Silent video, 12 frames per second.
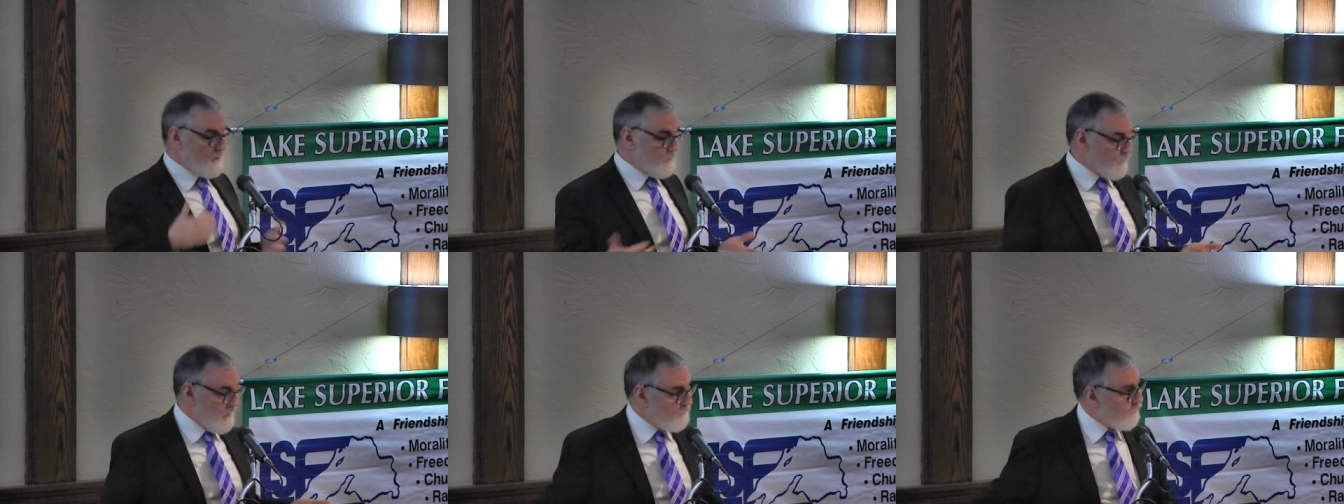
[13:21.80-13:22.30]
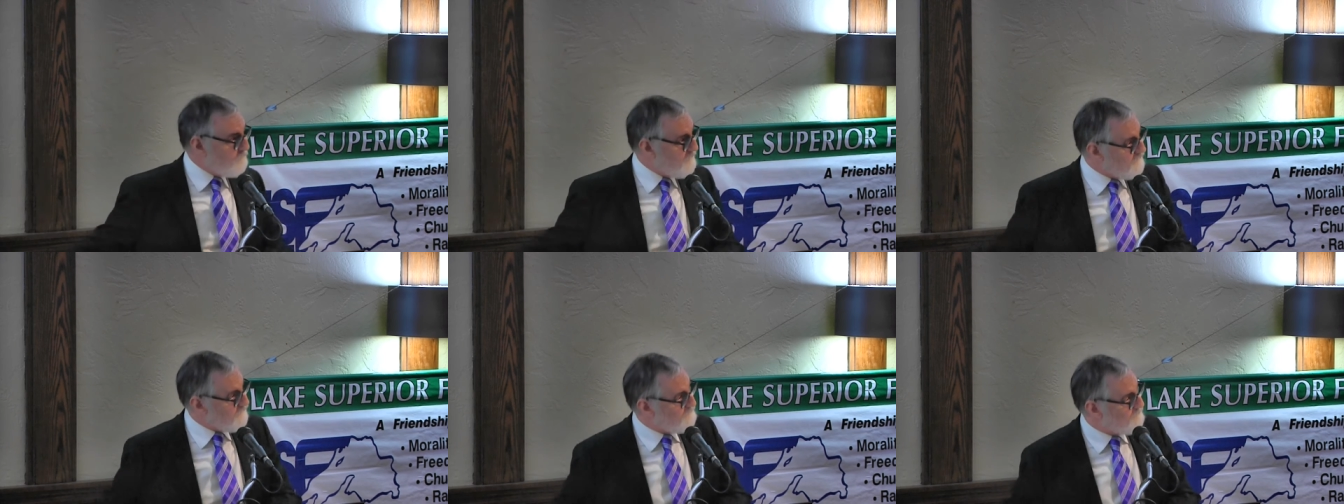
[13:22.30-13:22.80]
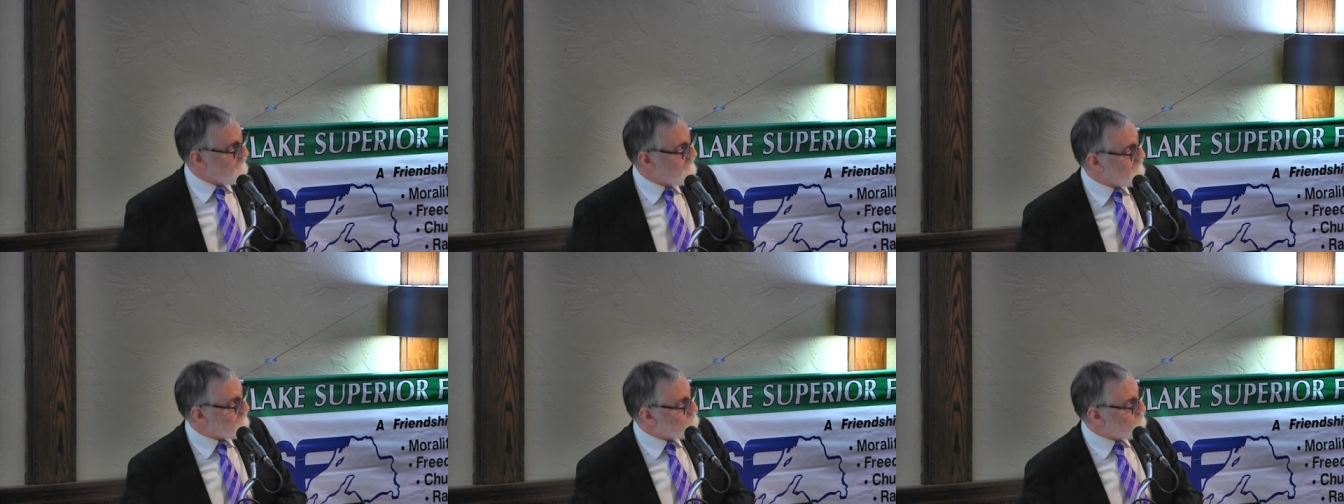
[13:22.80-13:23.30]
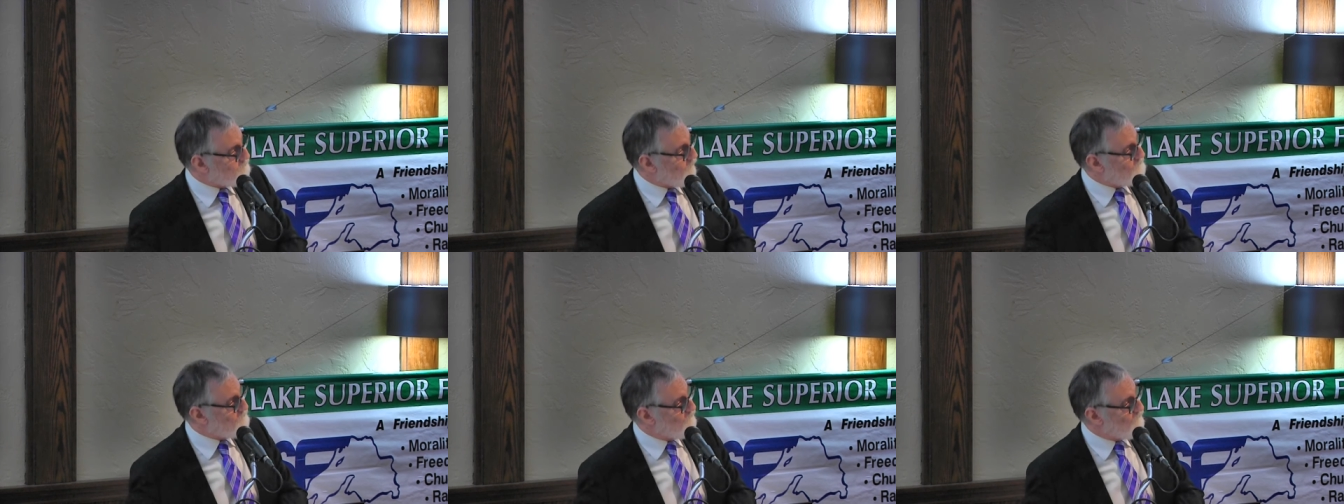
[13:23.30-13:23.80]
So now nobody's complaining.
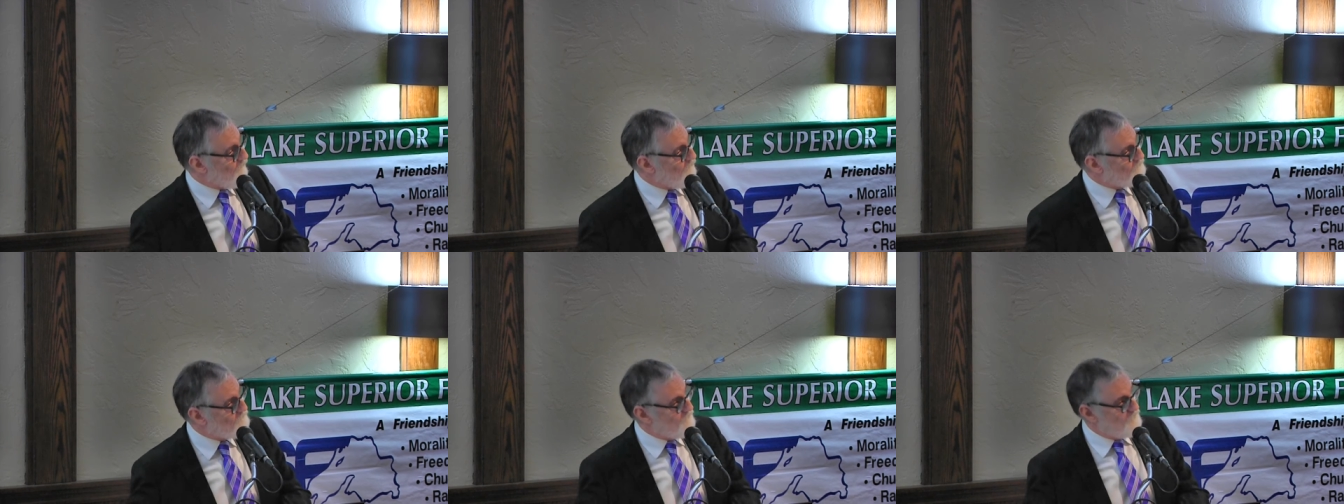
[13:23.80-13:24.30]
Problem solved,